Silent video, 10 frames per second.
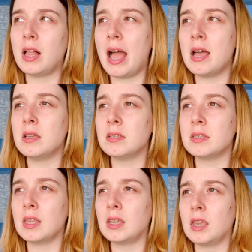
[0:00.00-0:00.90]

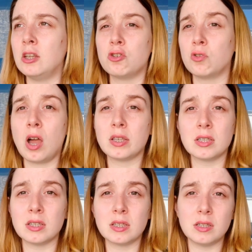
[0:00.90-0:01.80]
has like
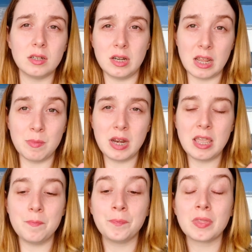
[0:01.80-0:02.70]
Enjolras' name in
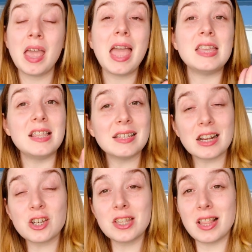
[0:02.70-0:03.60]
it. And that's
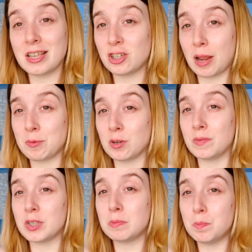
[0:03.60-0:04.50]
actually the last chapter of
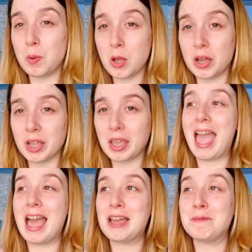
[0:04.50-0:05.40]
this book.
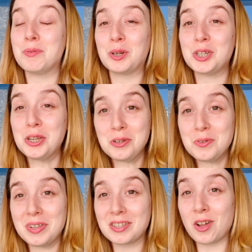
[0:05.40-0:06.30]
And book
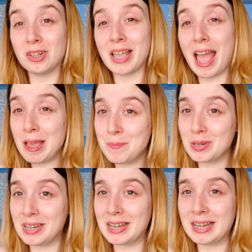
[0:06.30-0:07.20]
2 is called
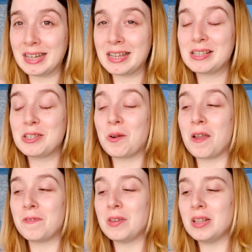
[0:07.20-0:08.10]
Eponine. So I
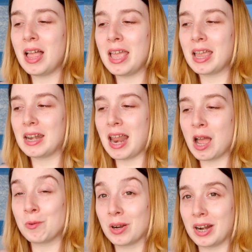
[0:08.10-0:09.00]
feel like
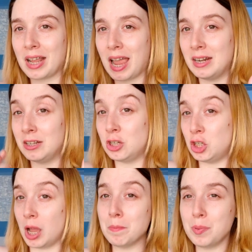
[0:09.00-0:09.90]
now we're going to kind of
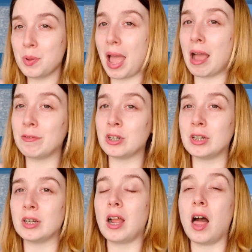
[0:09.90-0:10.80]
jump
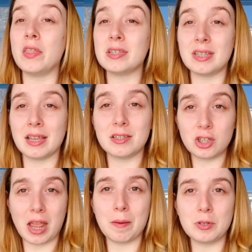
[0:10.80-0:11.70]
after this next
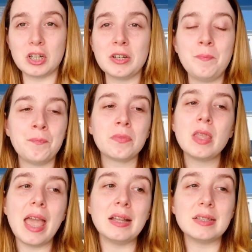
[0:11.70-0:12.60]
chapter
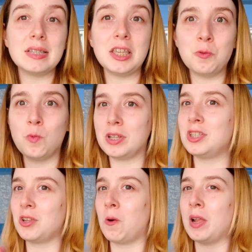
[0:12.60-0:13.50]
and see
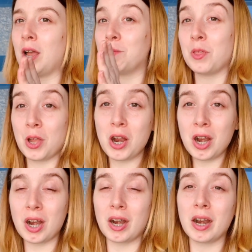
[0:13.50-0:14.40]
what's going on with
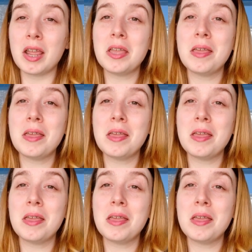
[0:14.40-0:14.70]
her,